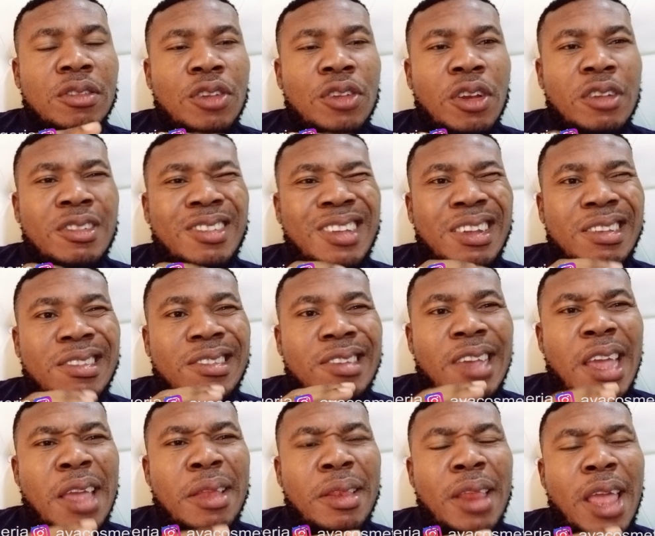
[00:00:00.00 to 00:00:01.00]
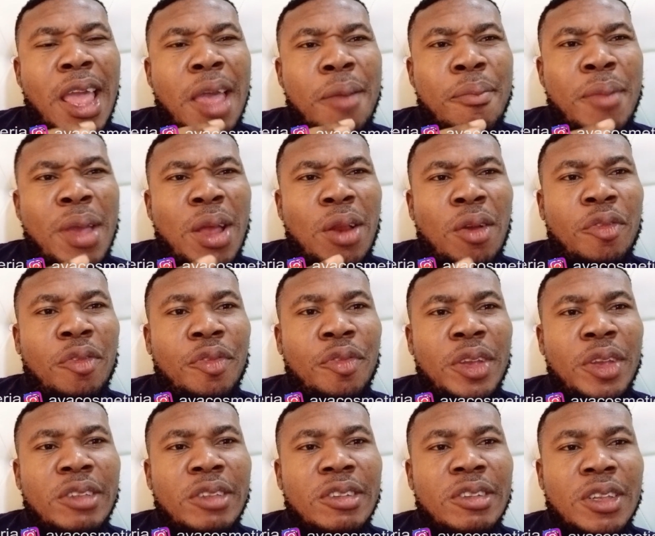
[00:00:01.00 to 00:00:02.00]
just a 10 ml of
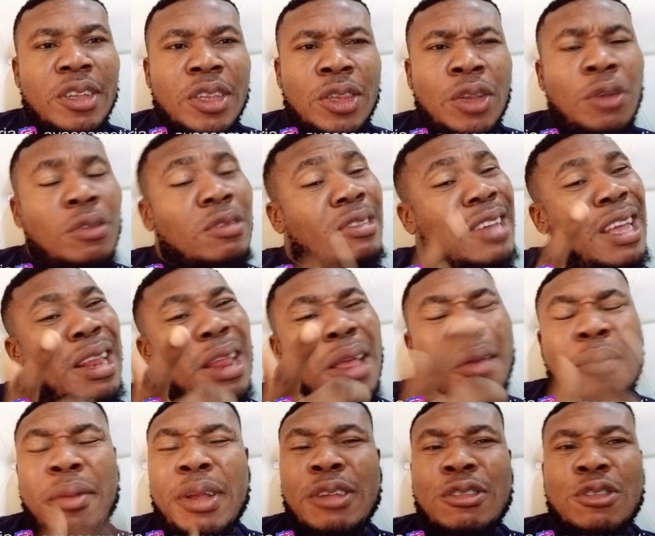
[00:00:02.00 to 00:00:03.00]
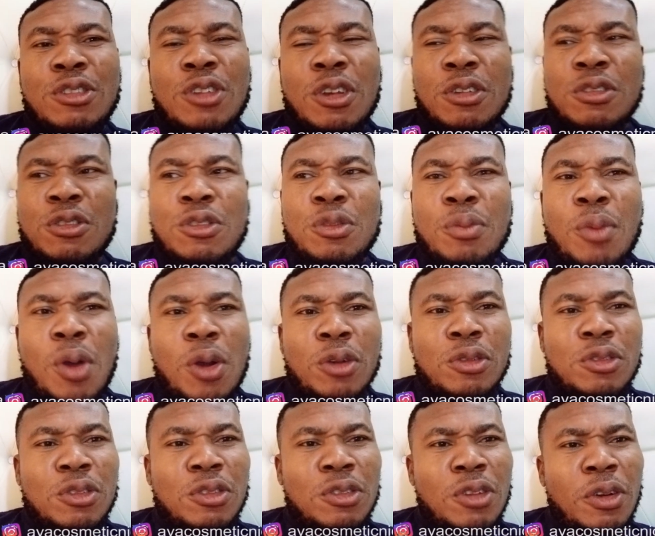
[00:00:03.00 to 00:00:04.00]
it. No, 10 ml is just too
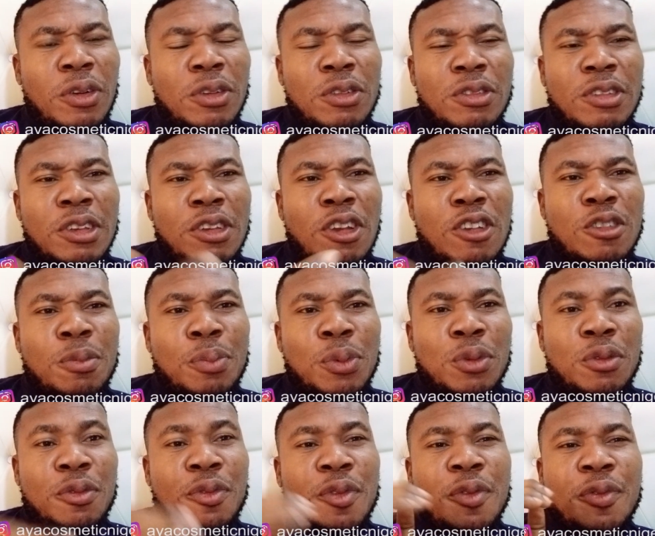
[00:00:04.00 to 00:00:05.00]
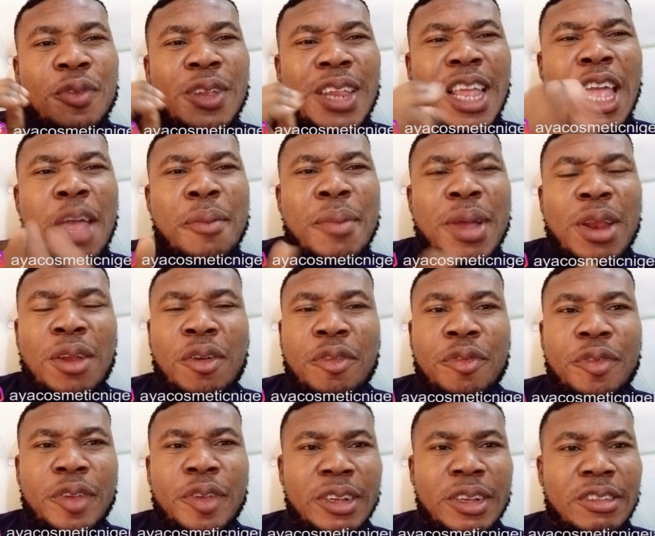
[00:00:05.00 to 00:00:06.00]
much. So just put 15 ml
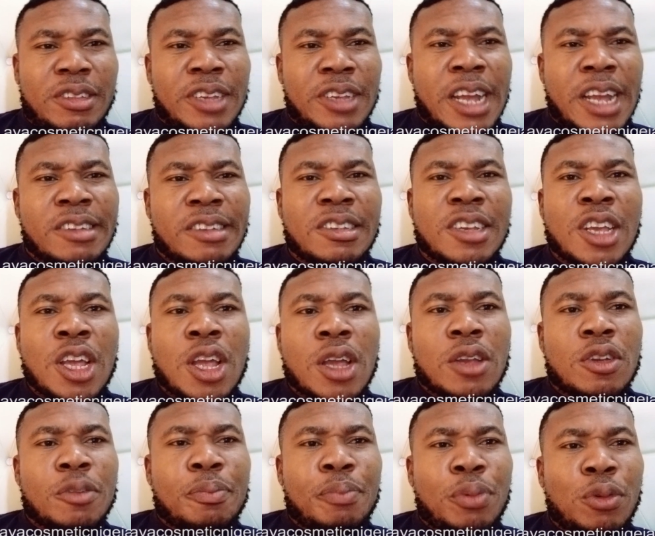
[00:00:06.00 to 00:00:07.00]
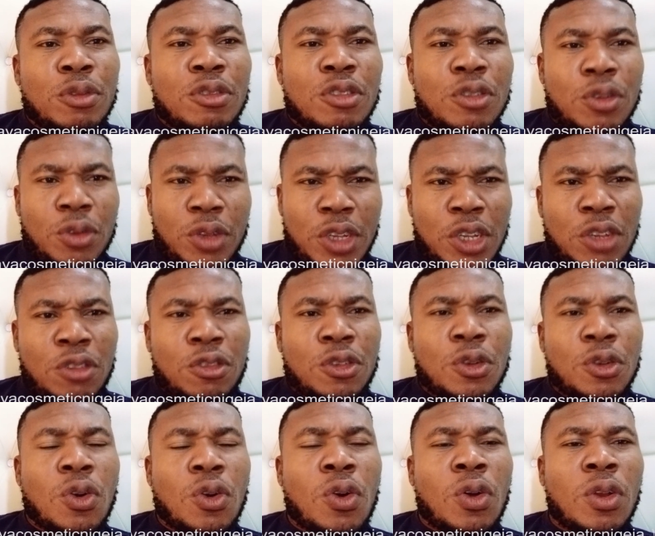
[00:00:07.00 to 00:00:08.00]
of it. Yes, you put
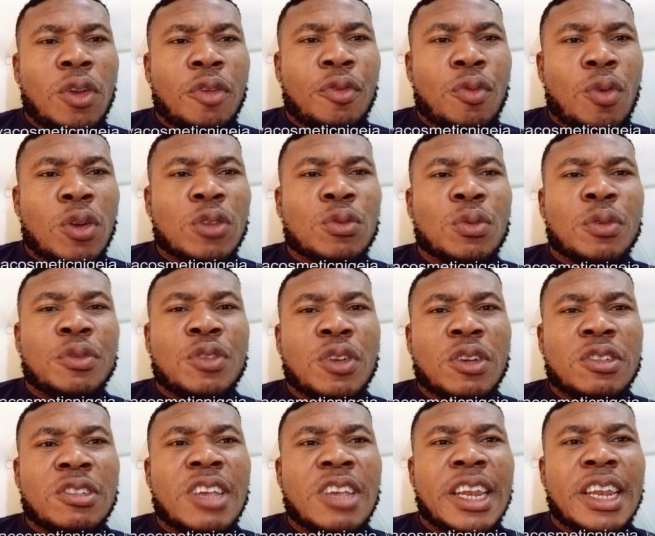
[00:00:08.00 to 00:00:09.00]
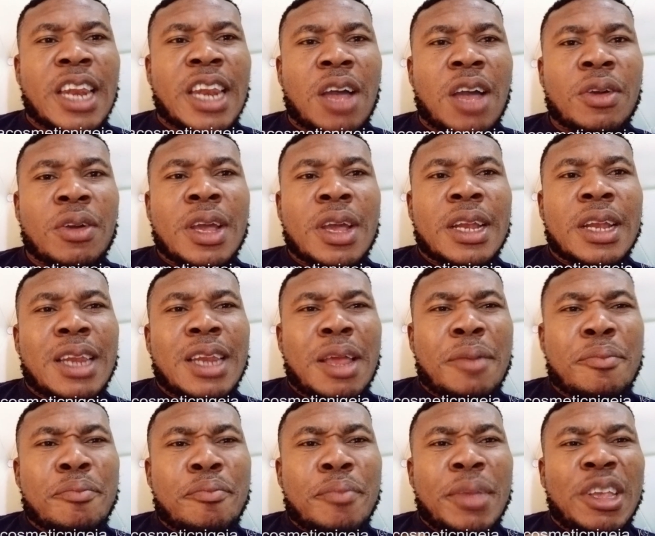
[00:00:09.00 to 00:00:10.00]
into all of what we've just said now.
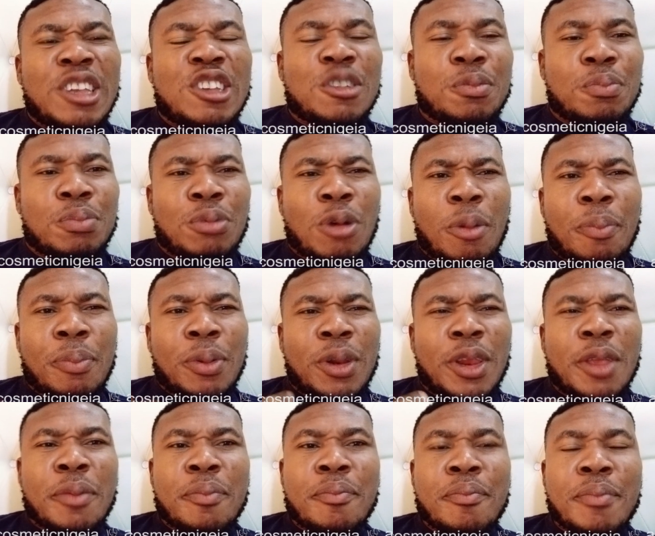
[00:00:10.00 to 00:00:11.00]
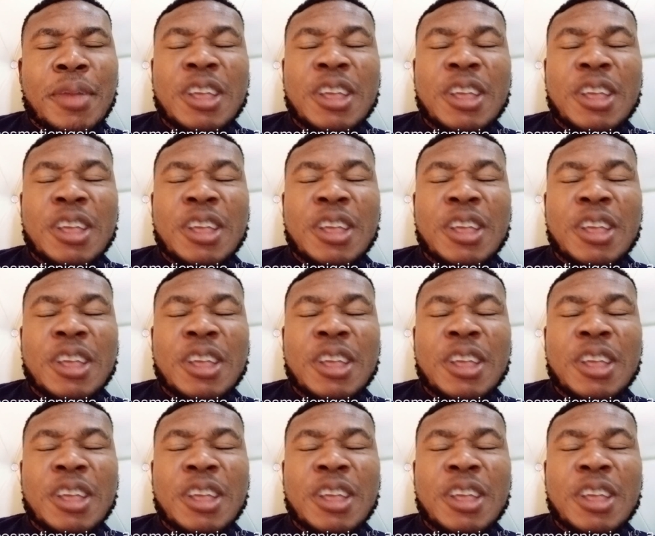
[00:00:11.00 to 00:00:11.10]
Then mix properly.